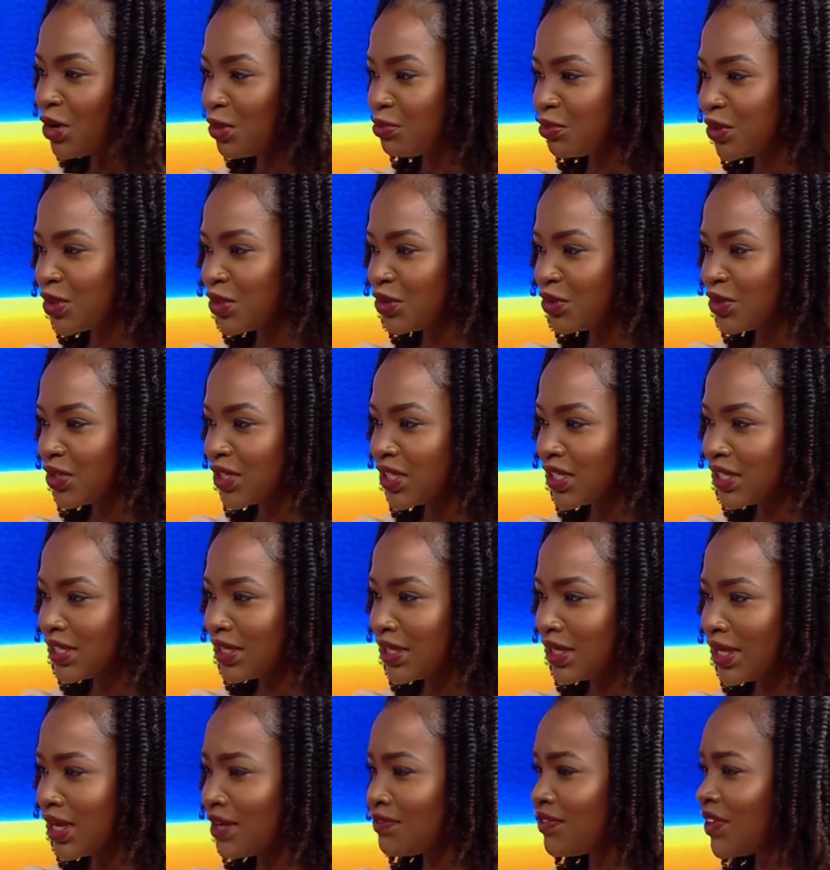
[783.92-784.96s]
opportunities
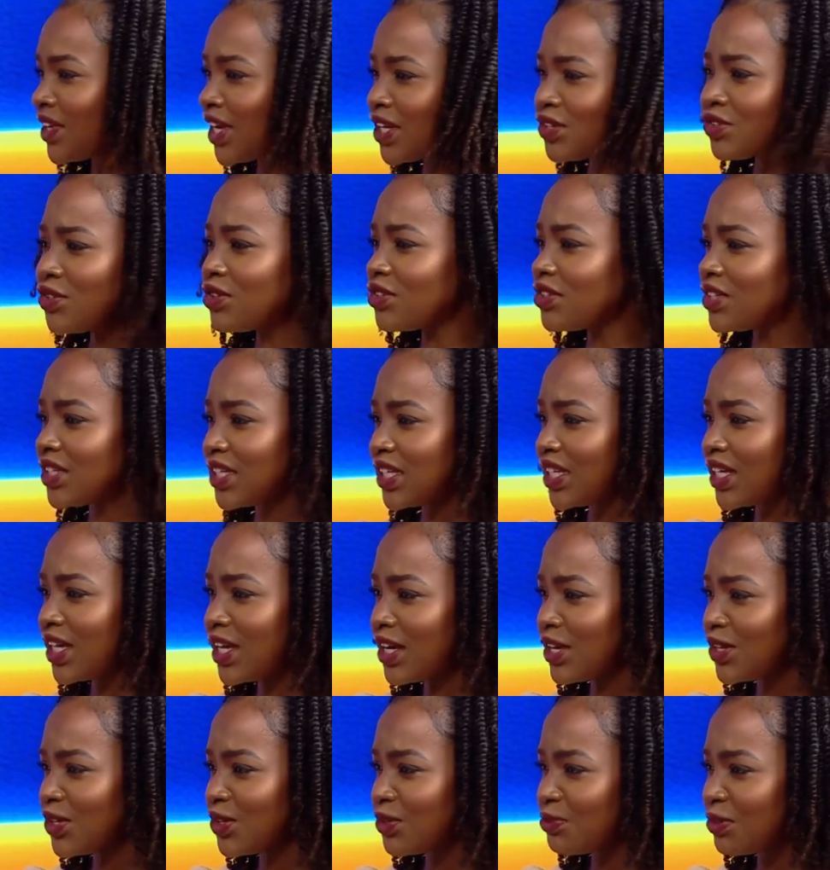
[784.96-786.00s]
in life. And I totally
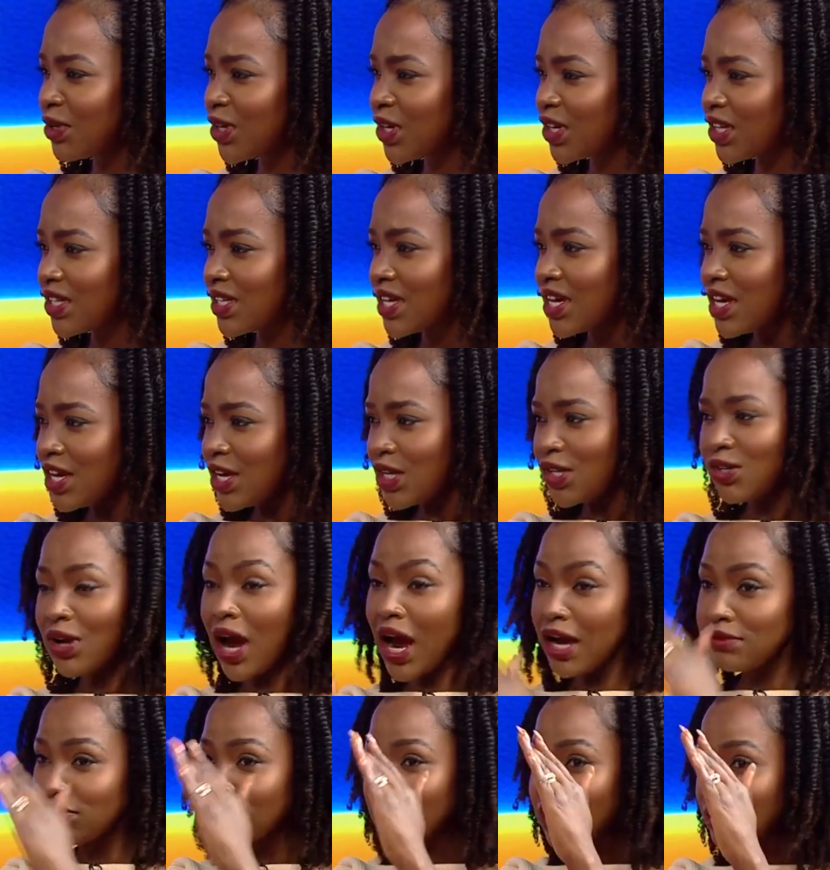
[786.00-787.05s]
hear you, because, you know,
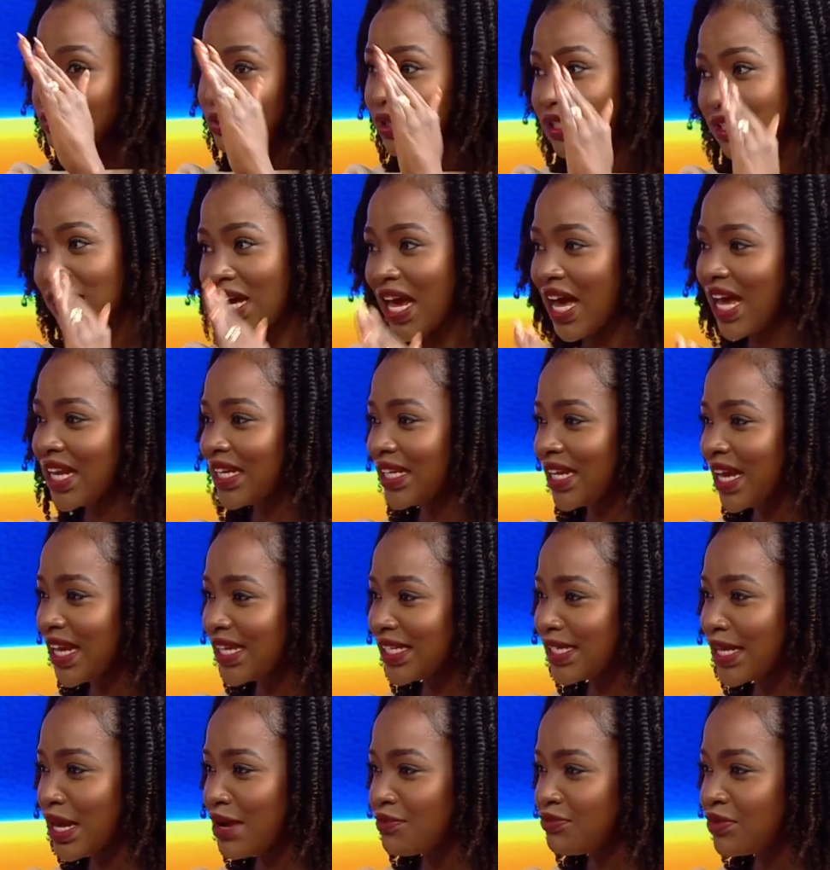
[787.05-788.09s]
I really want to
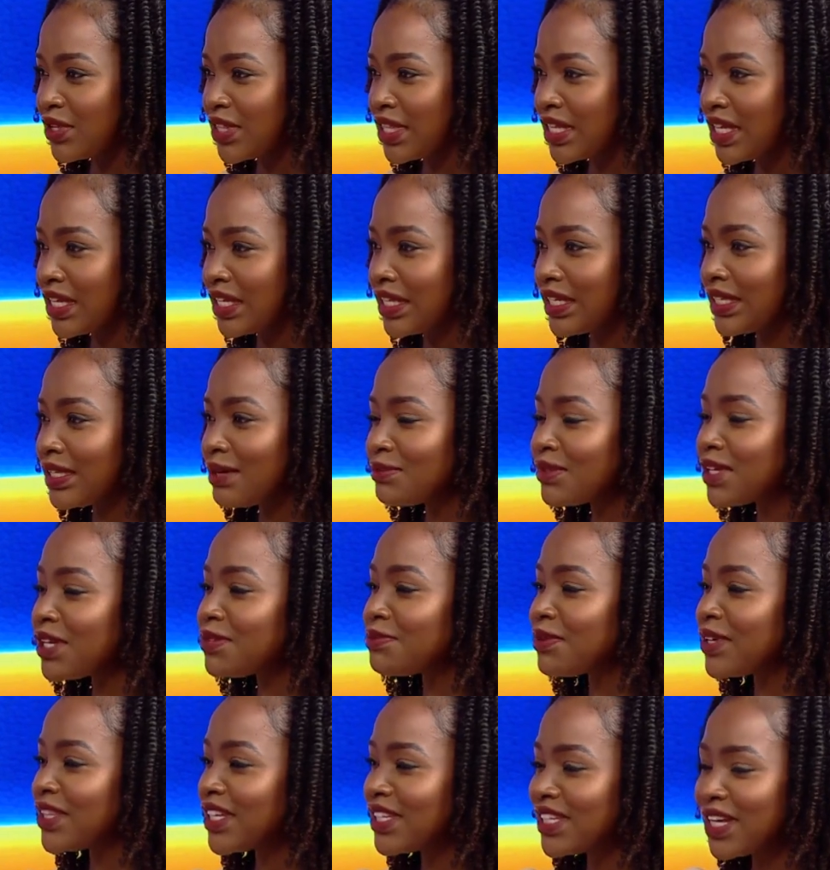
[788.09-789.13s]
analyze everything. And
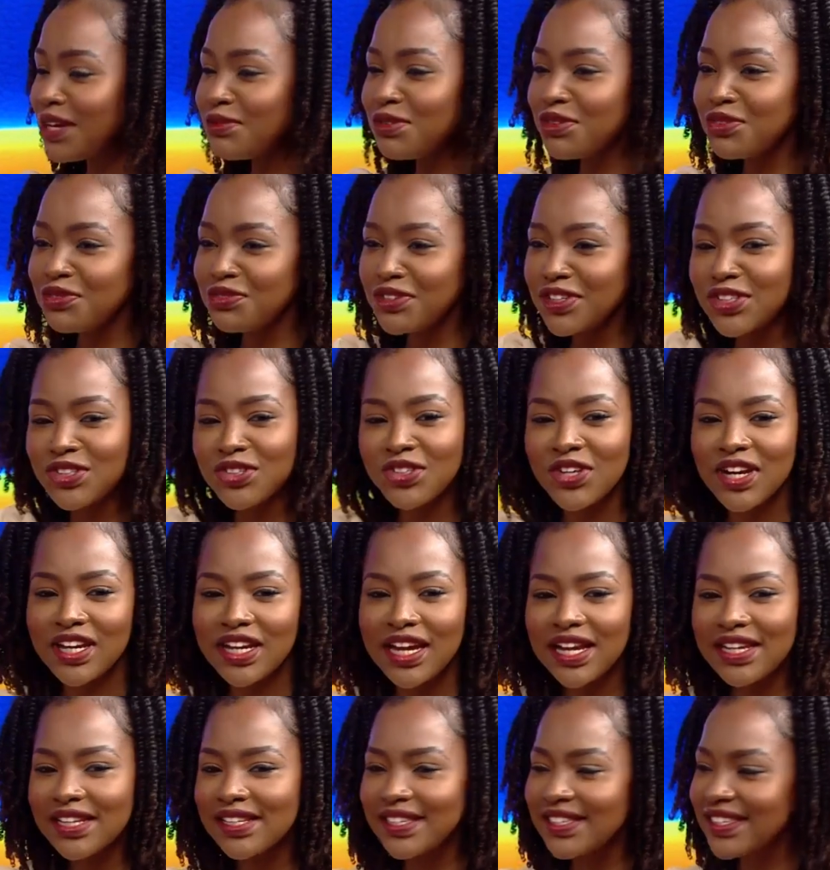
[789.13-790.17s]
sometimes by the time you finish your
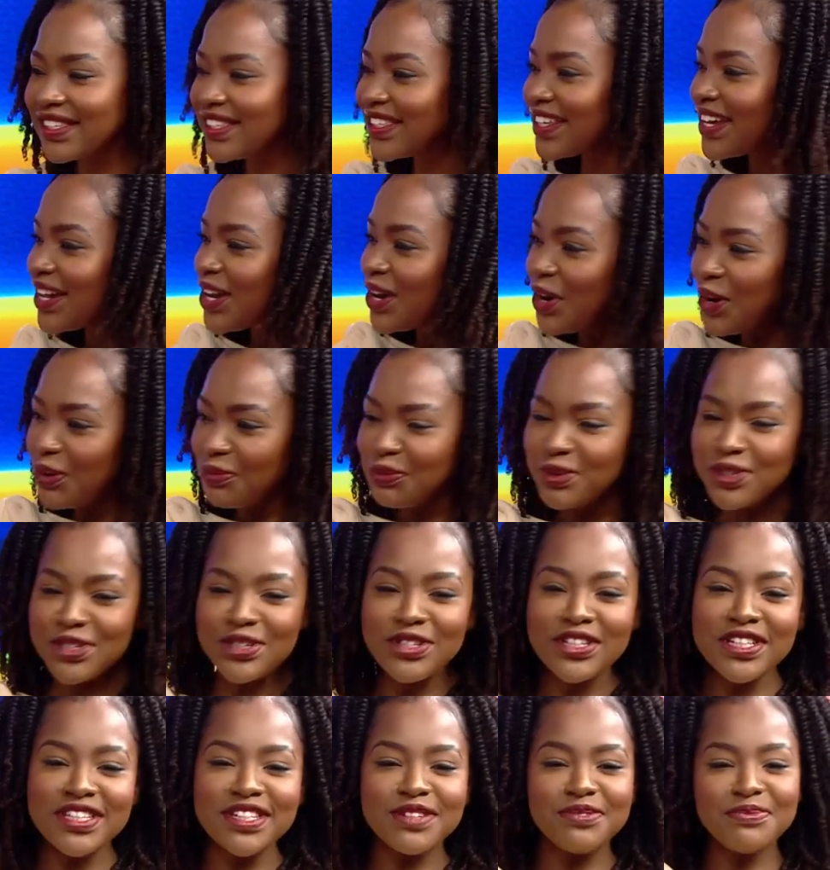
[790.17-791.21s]
analysis,
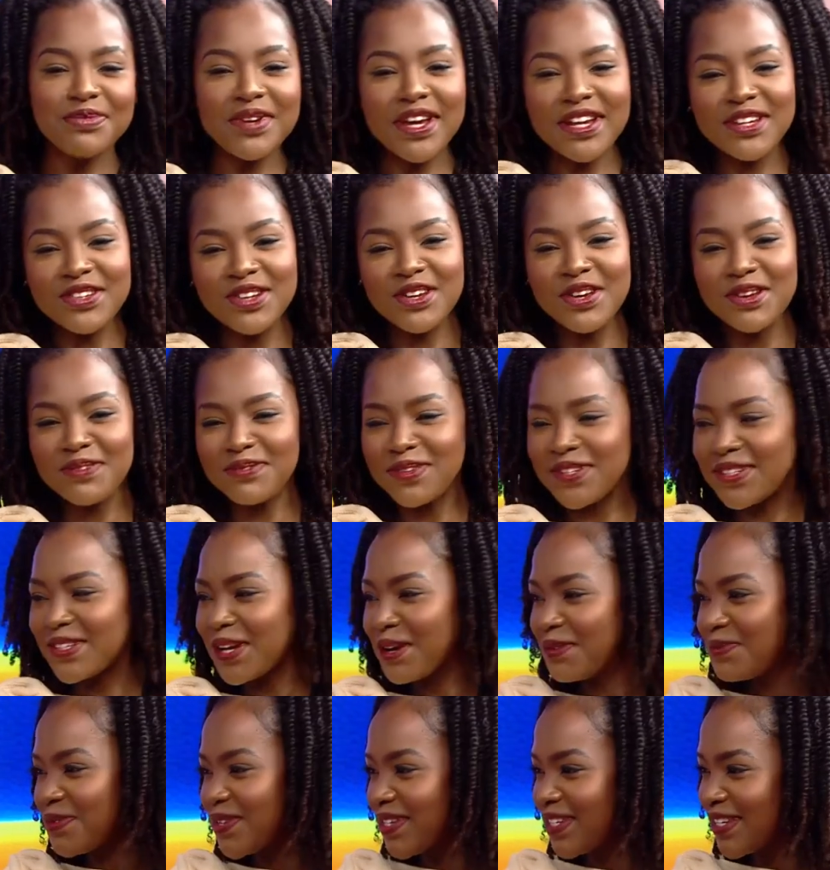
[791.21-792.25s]
opportunity,
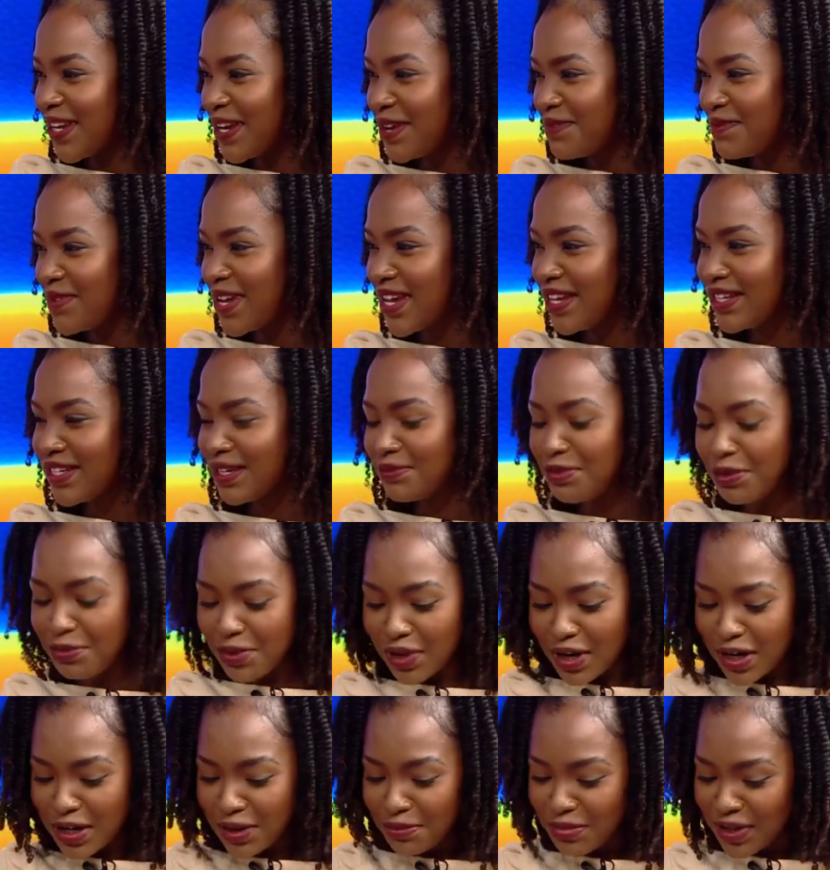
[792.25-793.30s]
but we're
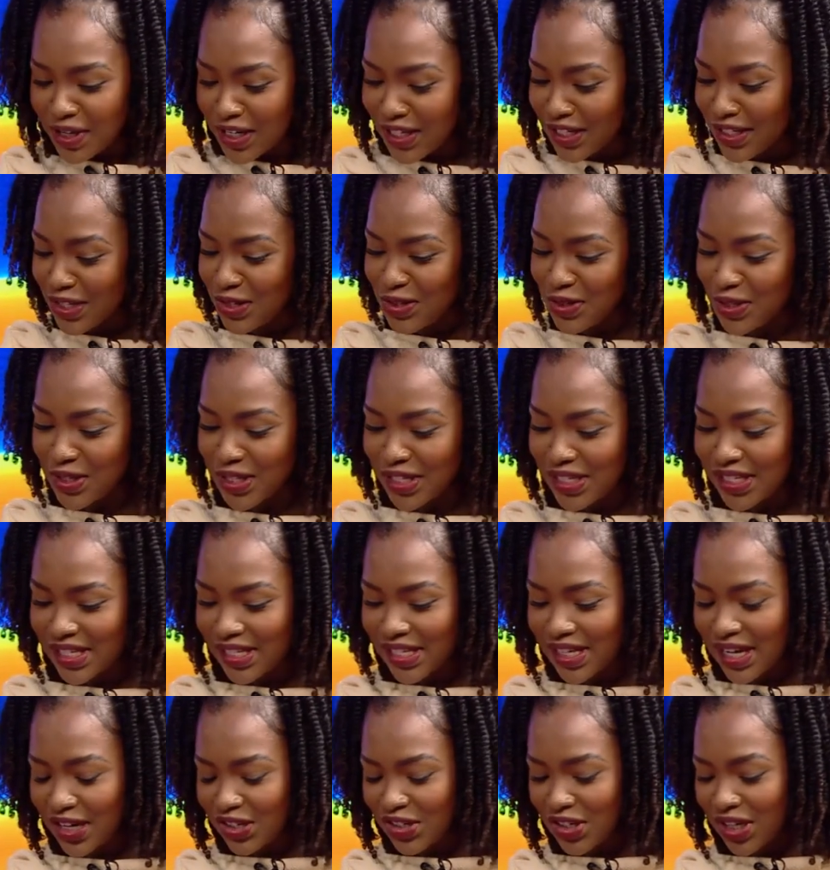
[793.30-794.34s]
going to be continuing this
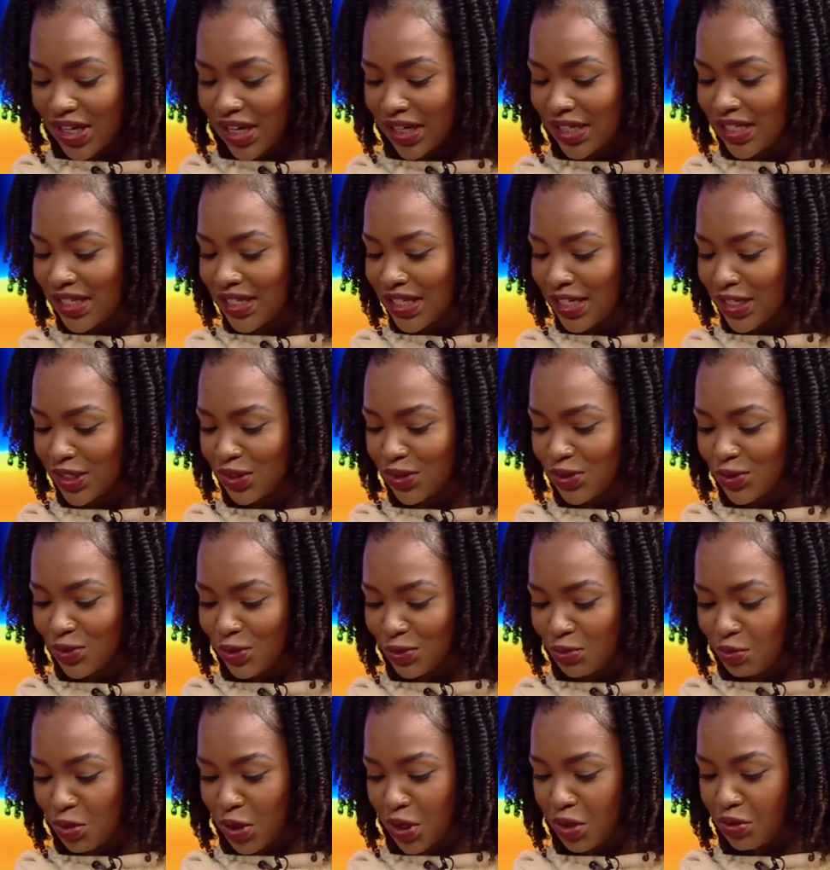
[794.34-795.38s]
discussion. I need to take a
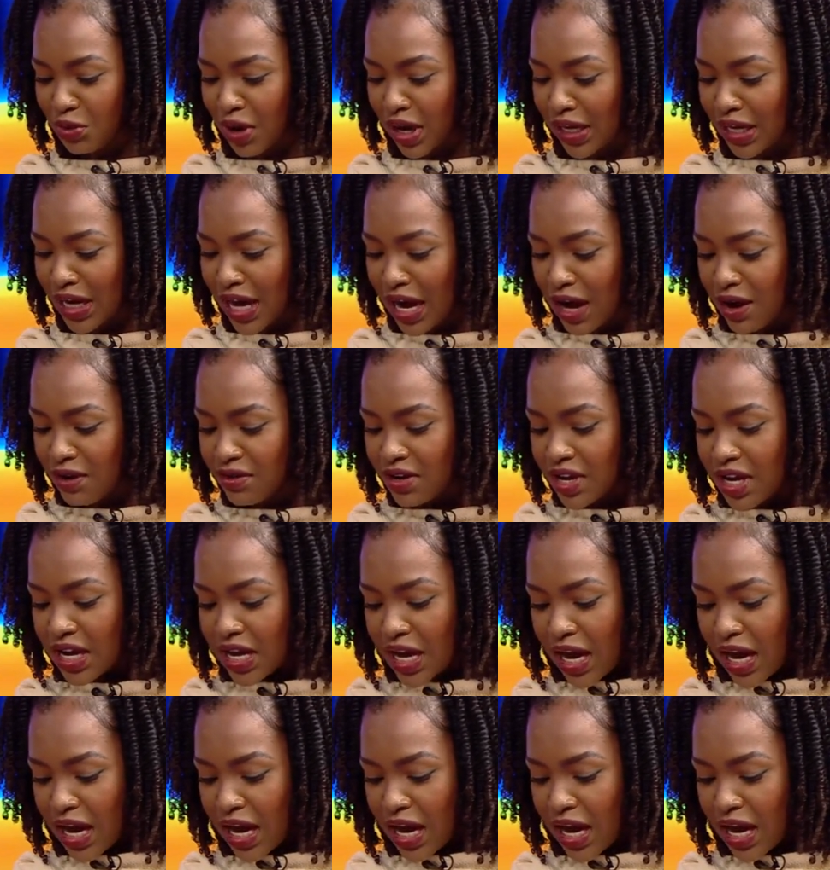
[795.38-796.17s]
short break right now.